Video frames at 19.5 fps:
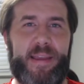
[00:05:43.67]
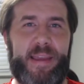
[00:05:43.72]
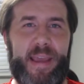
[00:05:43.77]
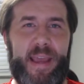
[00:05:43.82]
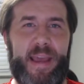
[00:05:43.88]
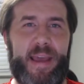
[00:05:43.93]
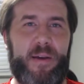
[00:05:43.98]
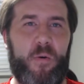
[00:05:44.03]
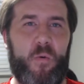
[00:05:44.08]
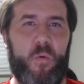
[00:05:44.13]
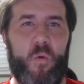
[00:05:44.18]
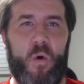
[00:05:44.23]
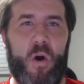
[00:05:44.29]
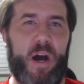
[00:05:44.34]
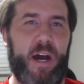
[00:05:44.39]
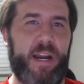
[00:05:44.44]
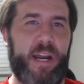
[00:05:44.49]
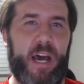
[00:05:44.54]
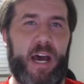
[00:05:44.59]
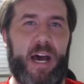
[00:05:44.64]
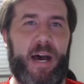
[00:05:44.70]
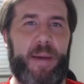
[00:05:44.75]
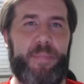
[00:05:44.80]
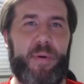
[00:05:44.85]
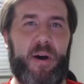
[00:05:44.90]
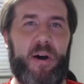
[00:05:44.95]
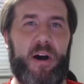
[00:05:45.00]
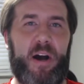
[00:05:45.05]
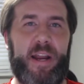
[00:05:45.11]
get one
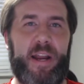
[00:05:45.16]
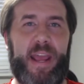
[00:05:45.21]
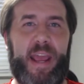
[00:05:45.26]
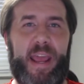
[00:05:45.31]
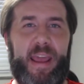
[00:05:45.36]
up on